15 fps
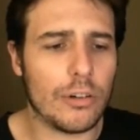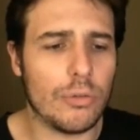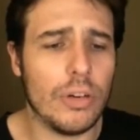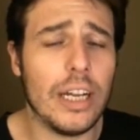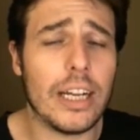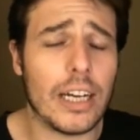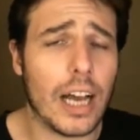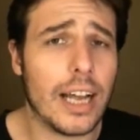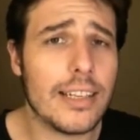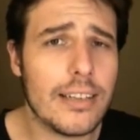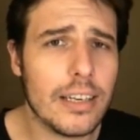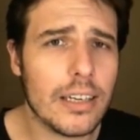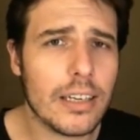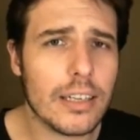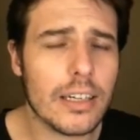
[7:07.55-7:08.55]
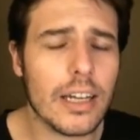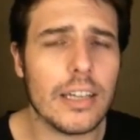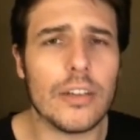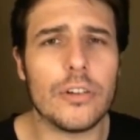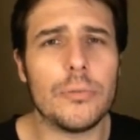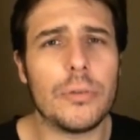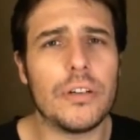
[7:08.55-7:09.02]
reigniting a
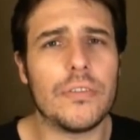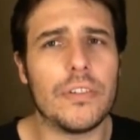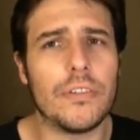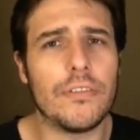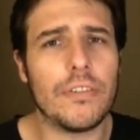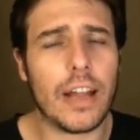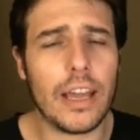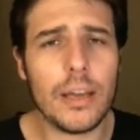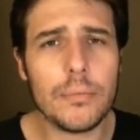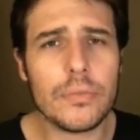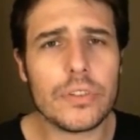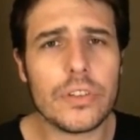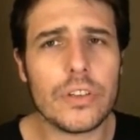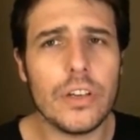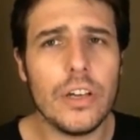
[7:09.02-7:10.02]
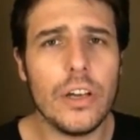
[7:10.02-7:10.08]
little bit of the flames,